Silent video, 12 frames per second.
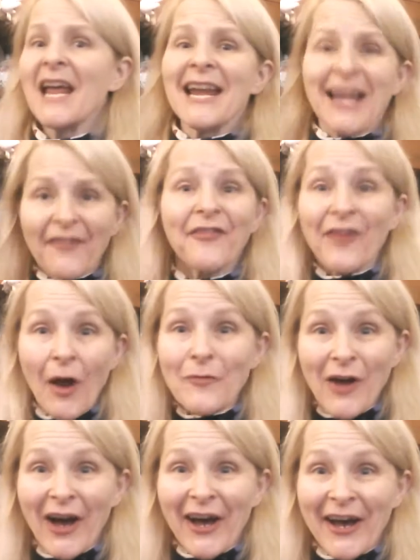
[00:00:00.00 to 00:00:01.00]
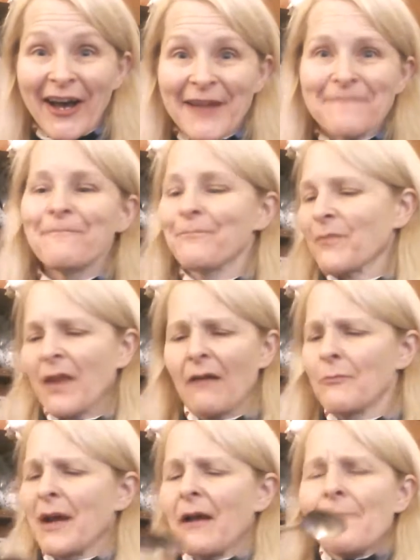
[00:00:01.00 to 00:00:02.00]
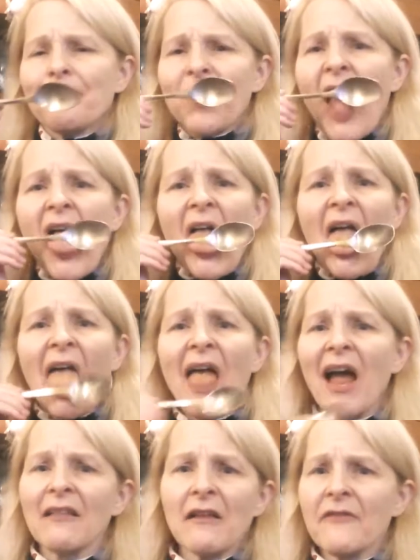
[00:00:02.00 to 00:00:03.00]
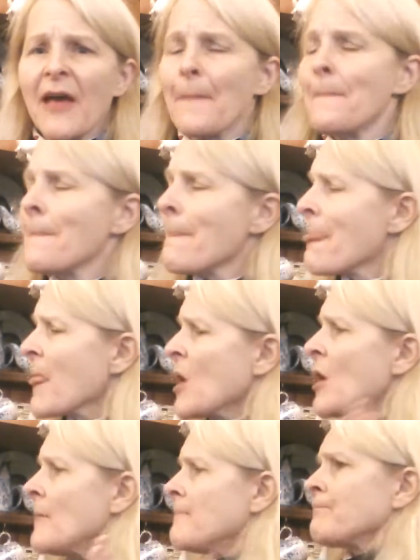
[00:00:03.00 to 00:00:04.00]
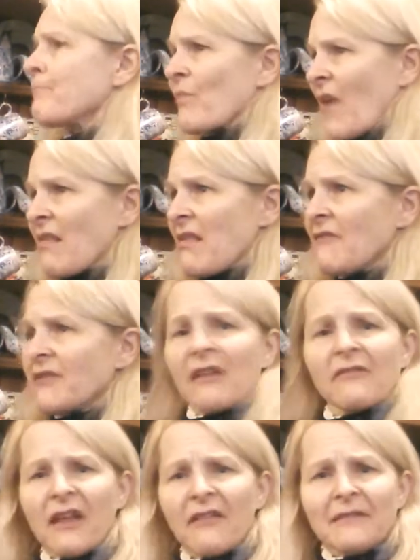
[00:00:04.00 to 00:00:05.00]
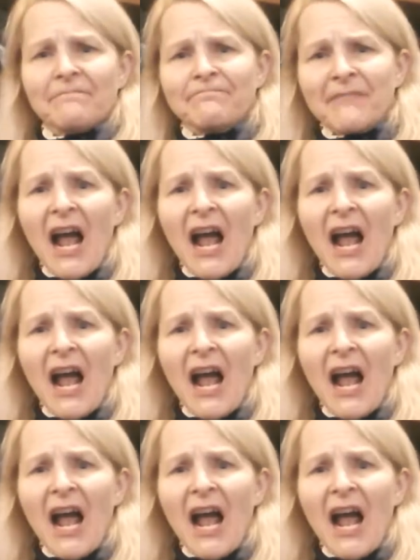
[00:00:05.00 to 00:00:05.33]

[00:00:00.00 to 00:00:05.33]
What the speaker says: It is so good! Oh my God. I love that. I love it.